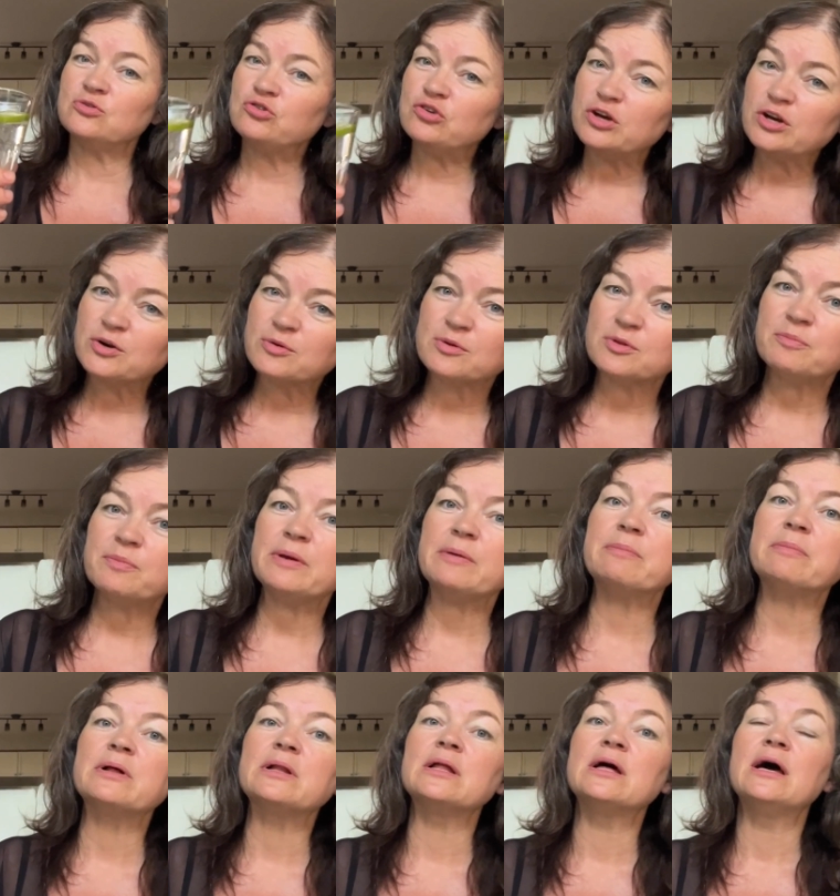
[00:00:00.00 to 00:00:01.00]
cheer with
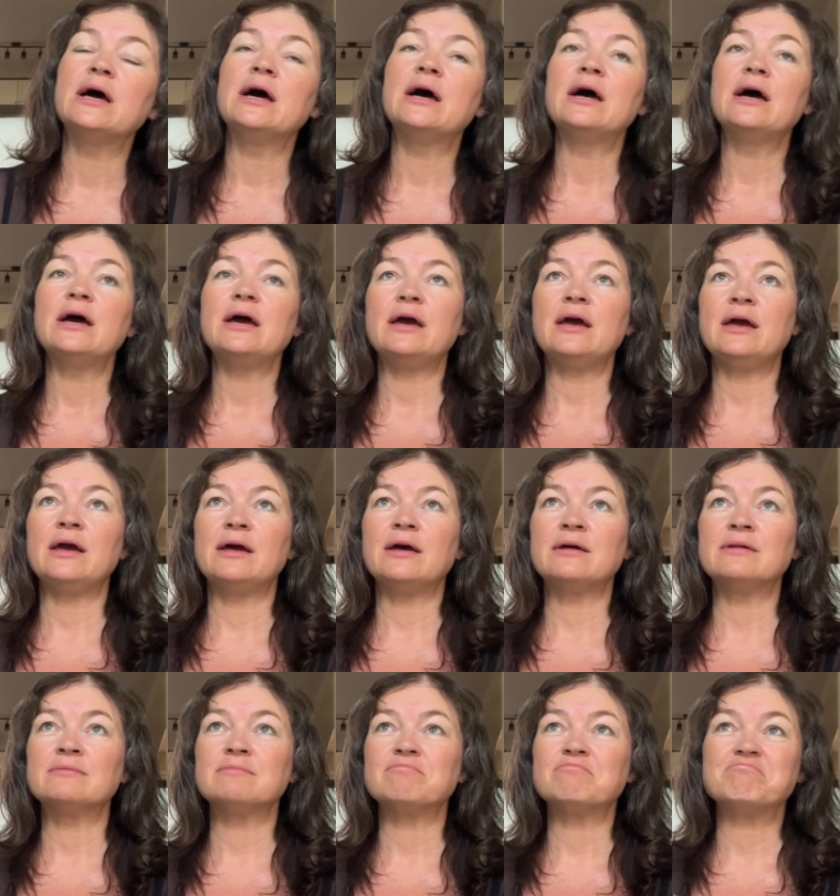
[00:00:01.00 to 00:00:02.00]
people,
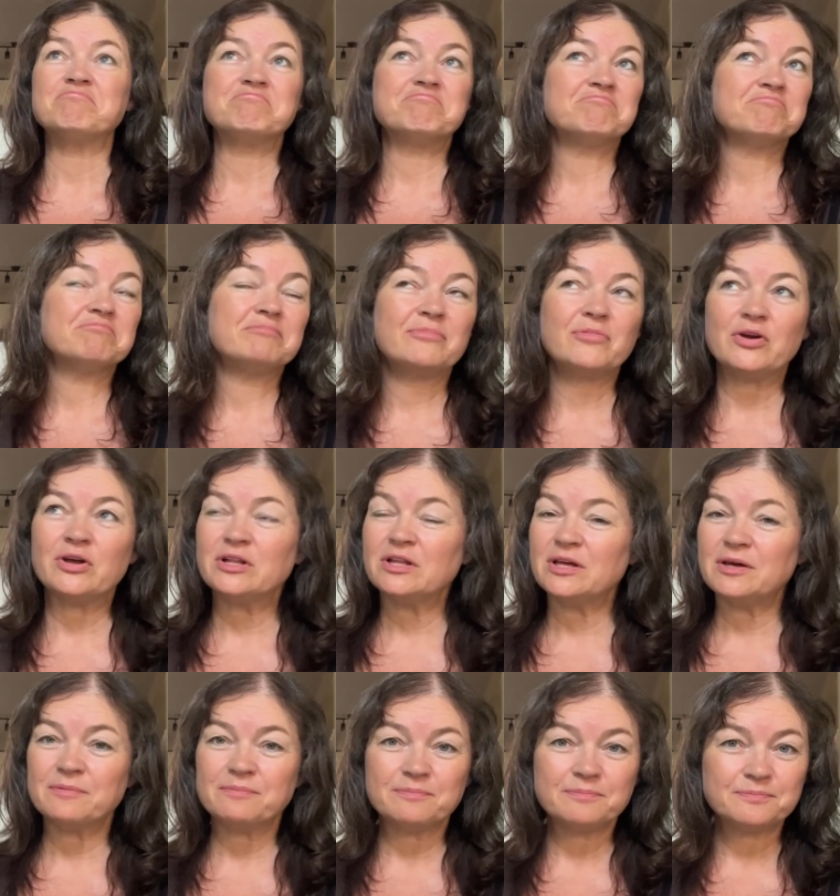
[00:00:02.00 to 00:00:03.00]
and
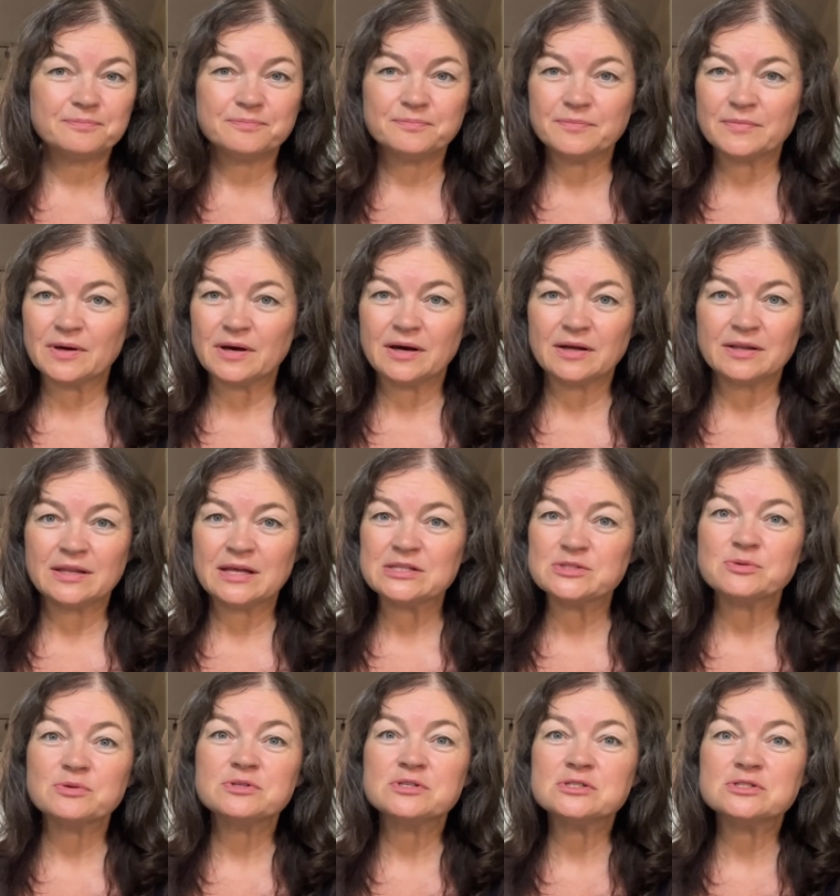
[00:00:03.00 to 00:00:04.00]
really, that's
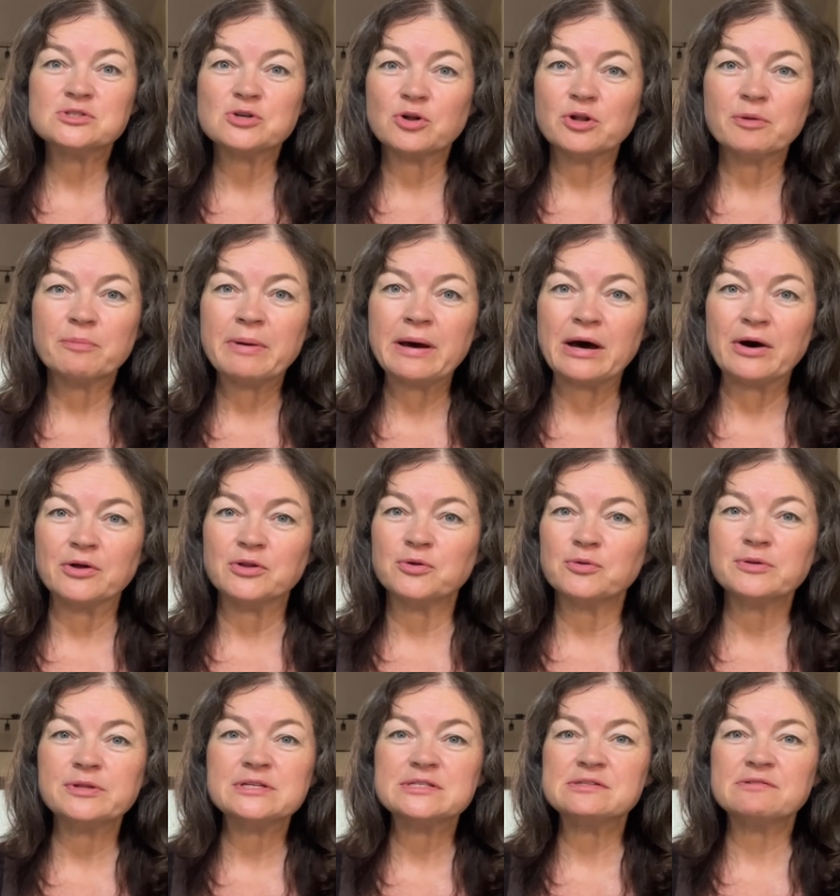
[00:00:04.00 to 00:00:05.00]
what it's all about.
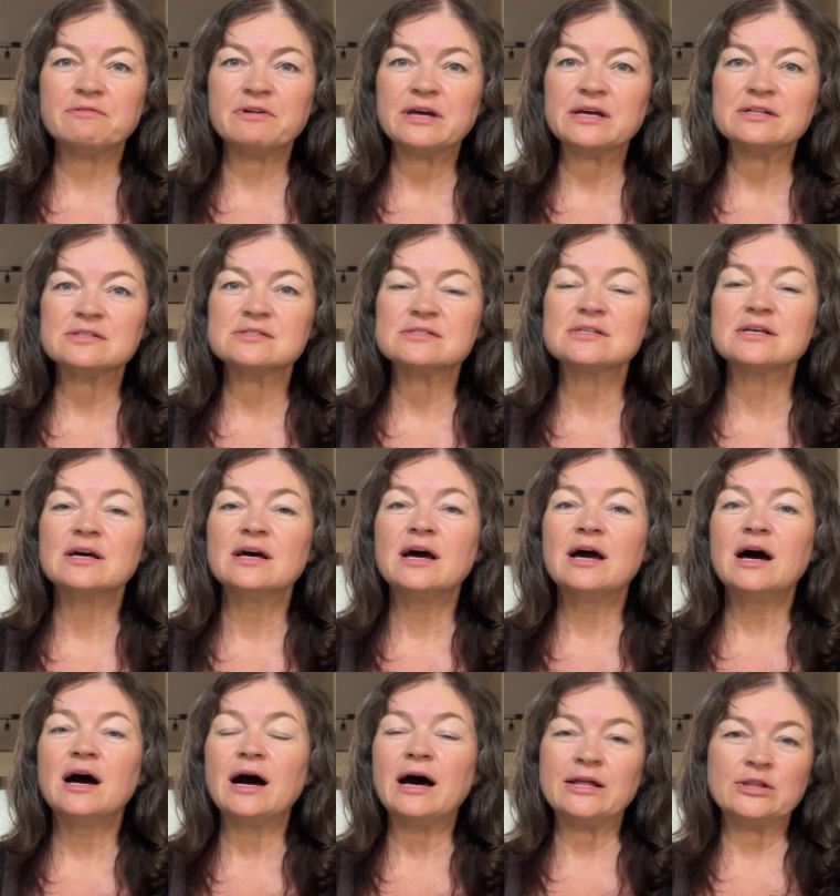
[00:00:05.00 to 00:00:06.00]
All these events
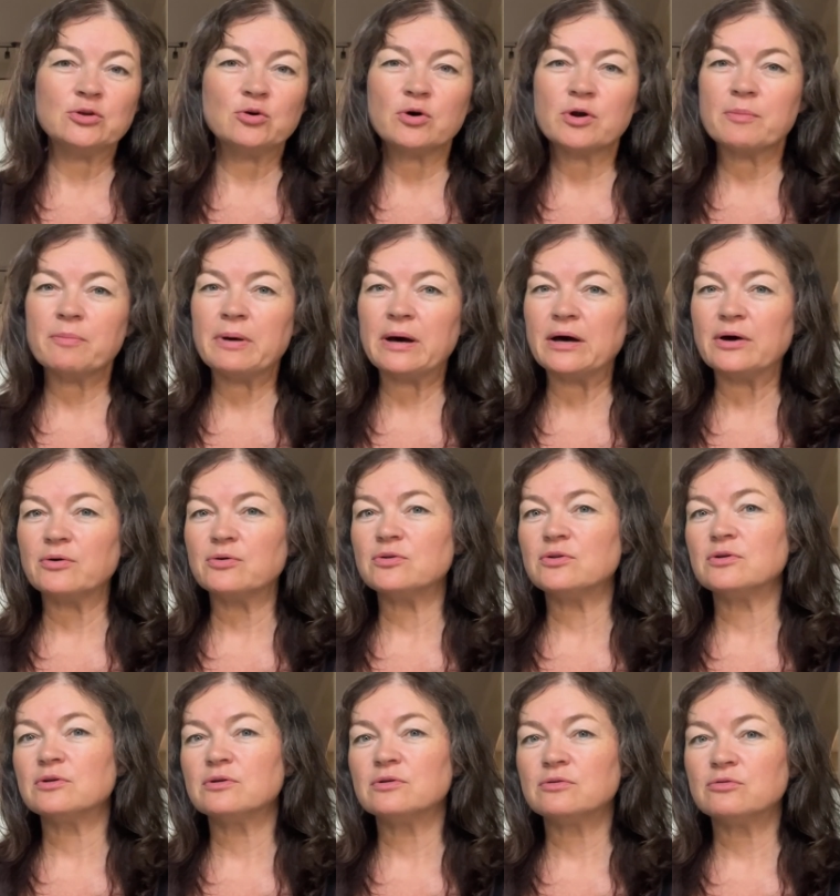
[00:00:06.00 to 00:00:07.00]
are not
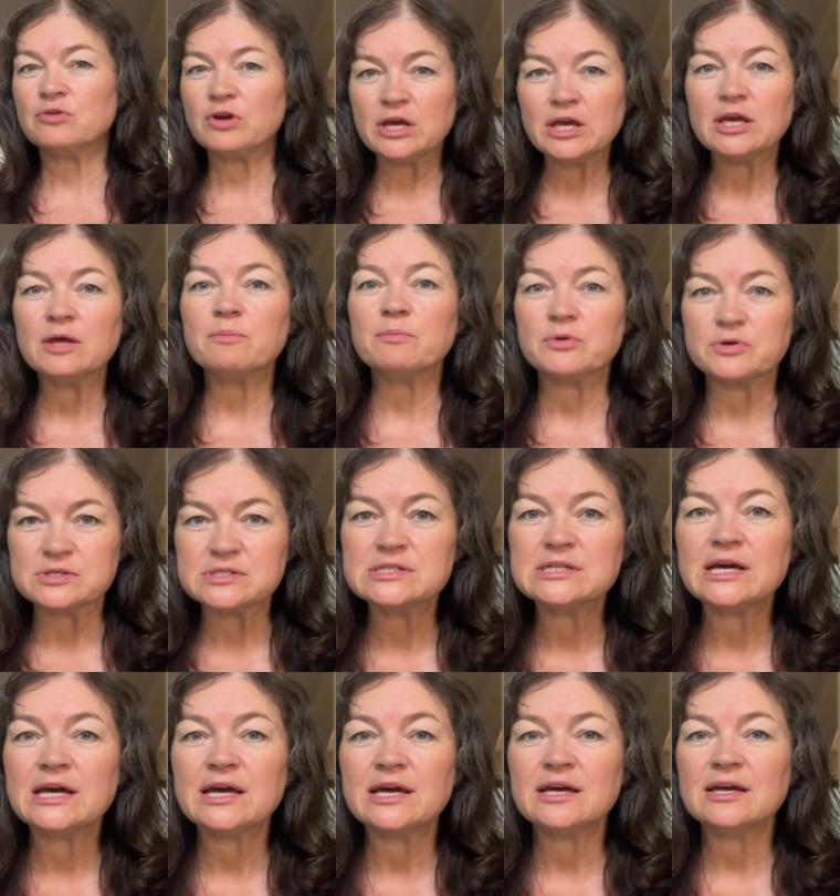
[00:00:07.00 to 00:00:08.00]
about drinking per
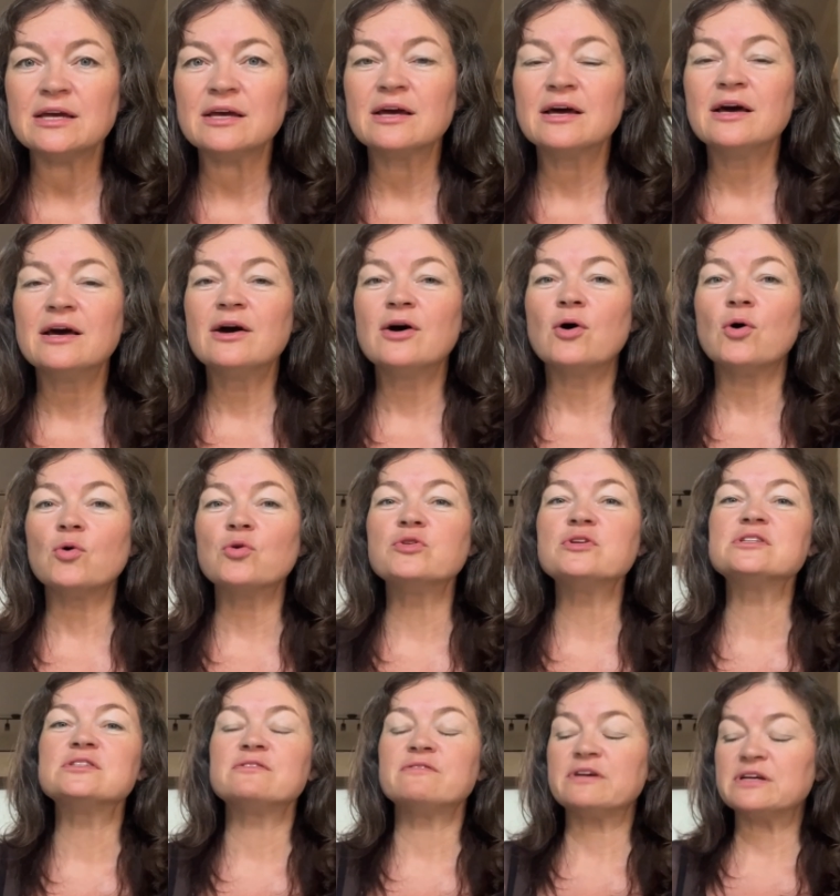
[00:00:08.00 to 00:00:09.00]
se. All
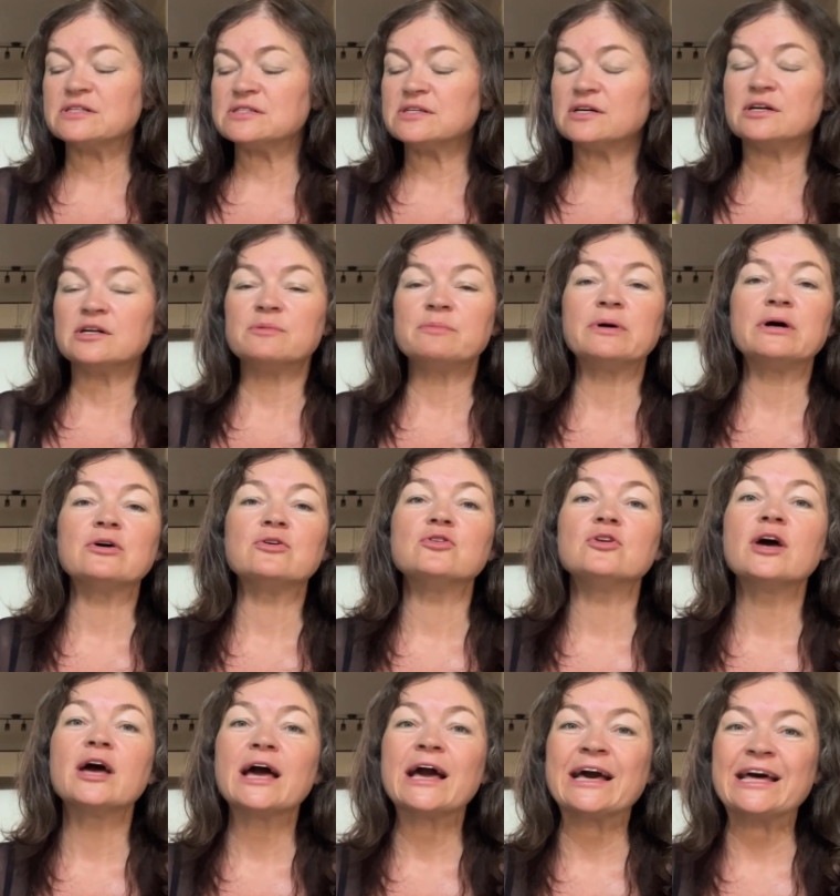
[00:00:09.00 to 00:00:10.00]
these events are
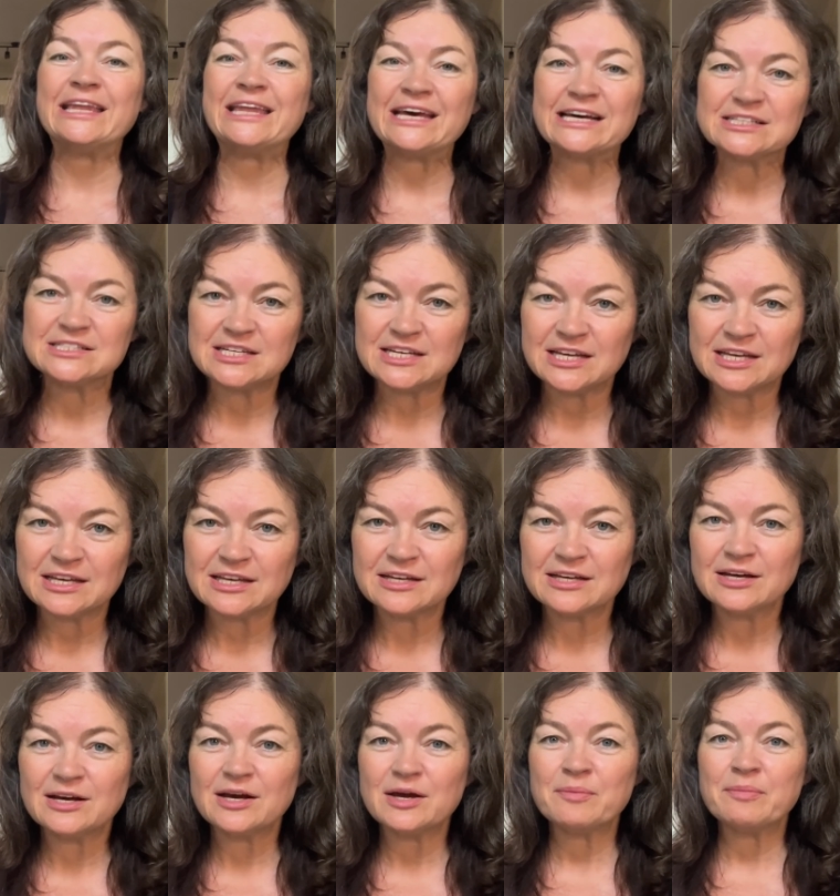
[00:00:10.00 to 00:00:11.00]
about connecting,
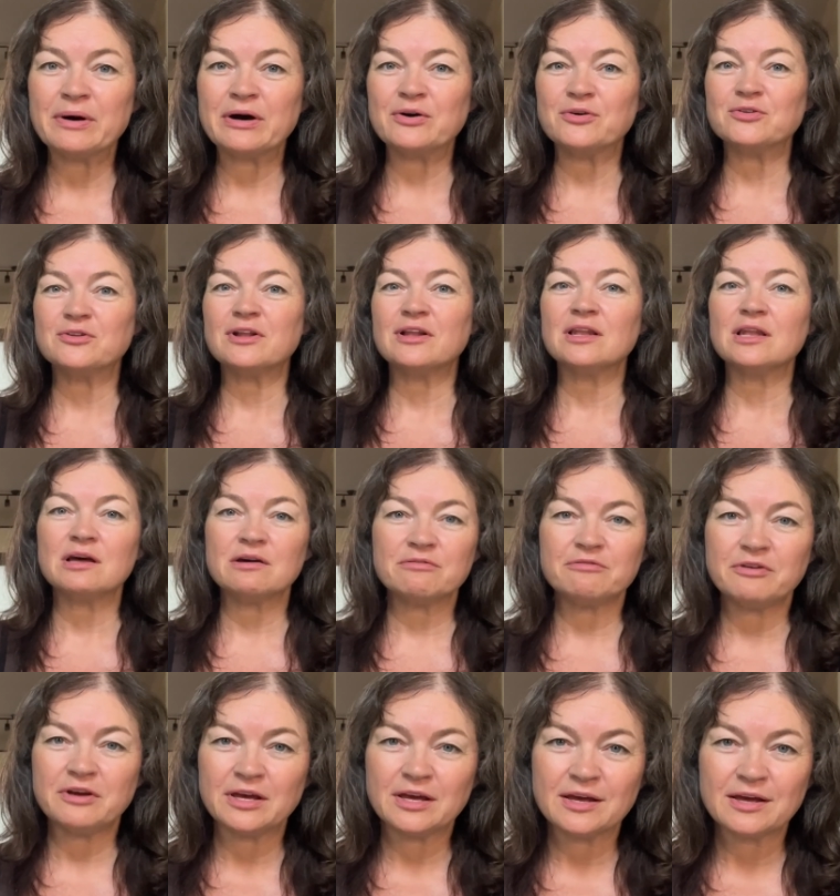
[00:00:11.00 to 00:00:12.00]
about
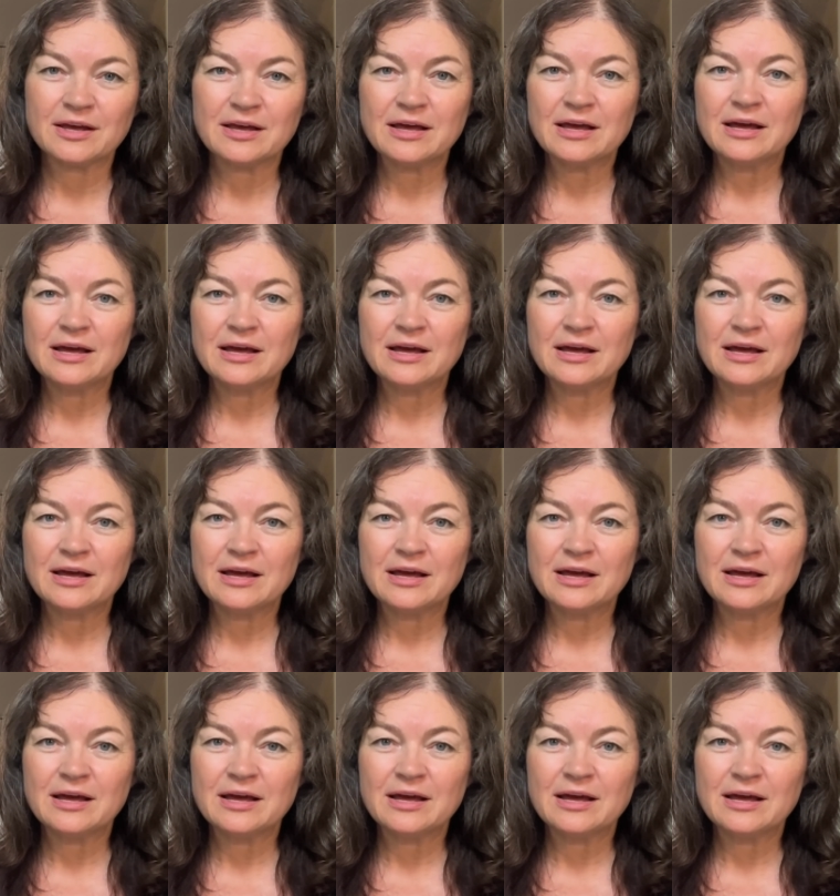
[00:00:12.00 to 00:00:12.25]
laughing.